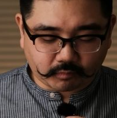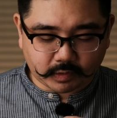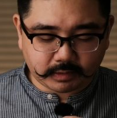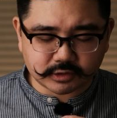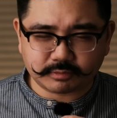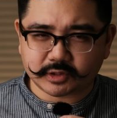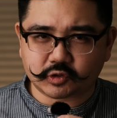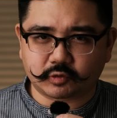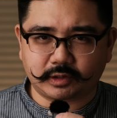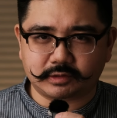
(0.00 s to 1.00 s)
Oh, it's a
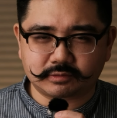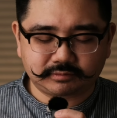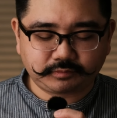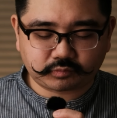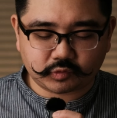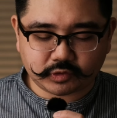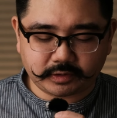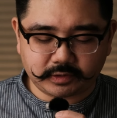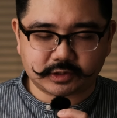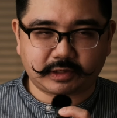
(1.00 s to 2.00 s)
mixture of things. I'm trying
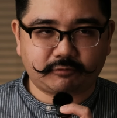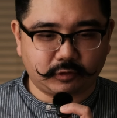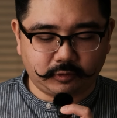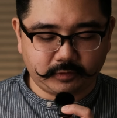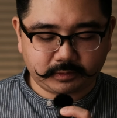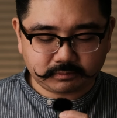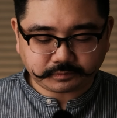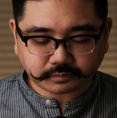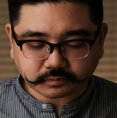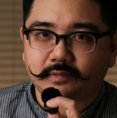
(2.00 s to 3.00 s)
to decipher all of it.
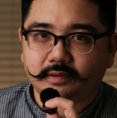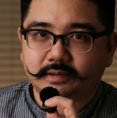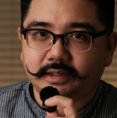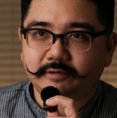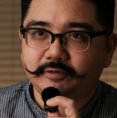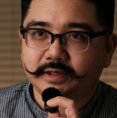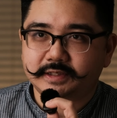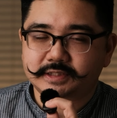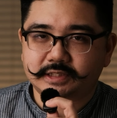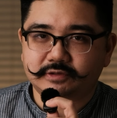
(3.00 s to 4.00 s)
I definitely get
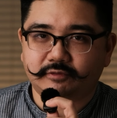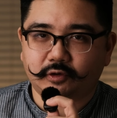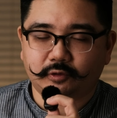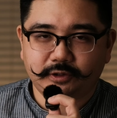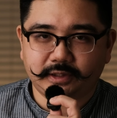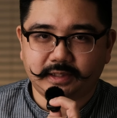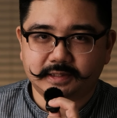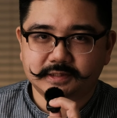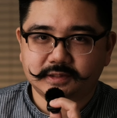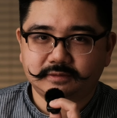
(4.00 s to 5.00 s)
a sense of
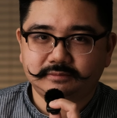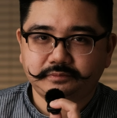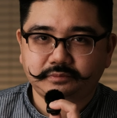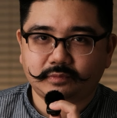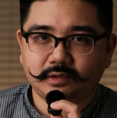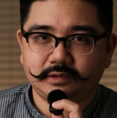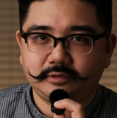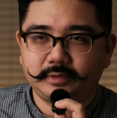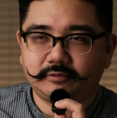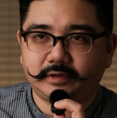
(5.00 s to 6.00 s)
earthiness, a
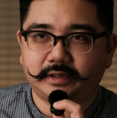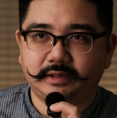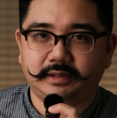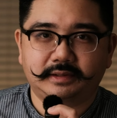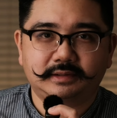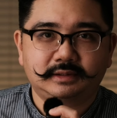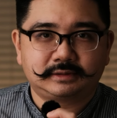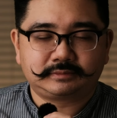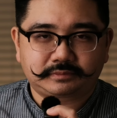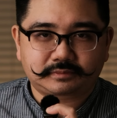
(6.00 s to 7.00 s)
little bit of like
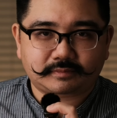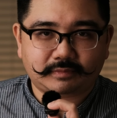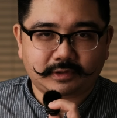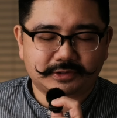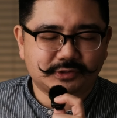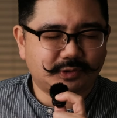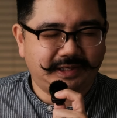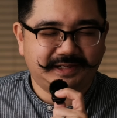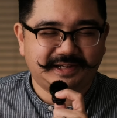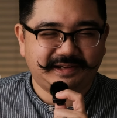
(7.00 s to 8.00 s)
not a
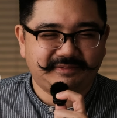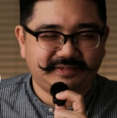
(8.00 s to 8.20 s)
soil type